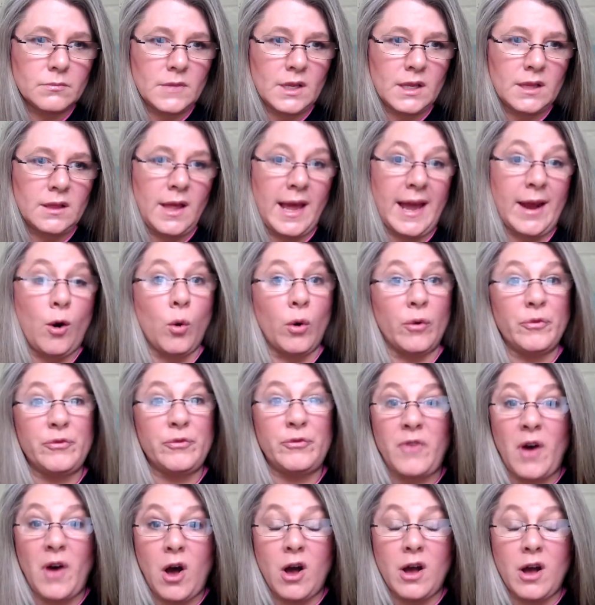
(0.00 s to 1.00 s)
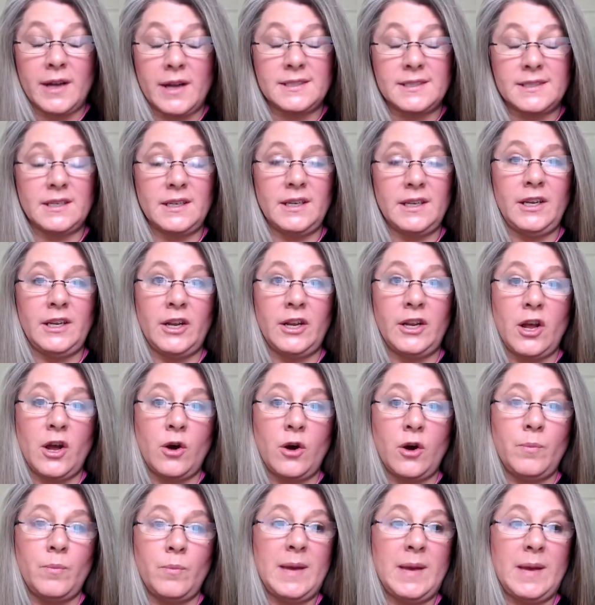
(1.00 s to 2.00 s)
like or font you
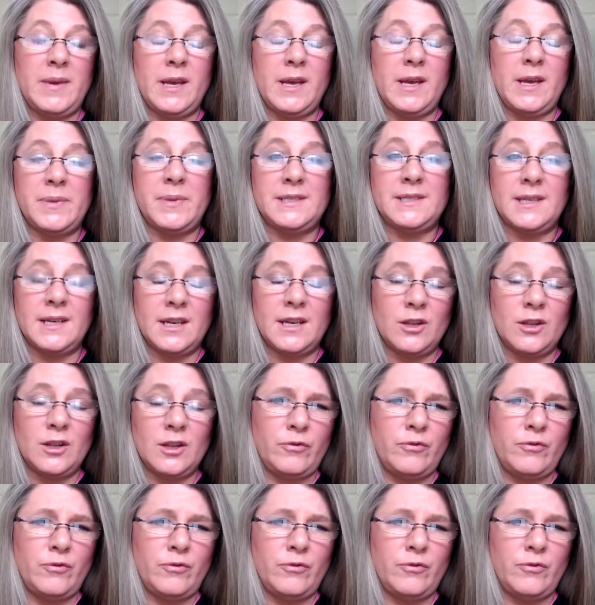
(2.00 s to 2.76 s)
know maybe a particular